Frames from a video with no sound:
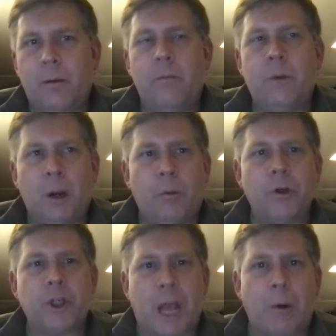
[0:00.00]
you know, the
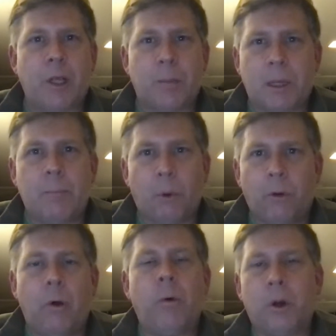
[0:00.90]
shouty people
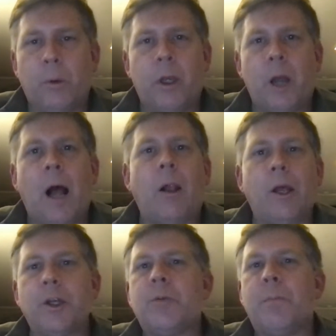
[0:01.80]
don't want to acknowledge,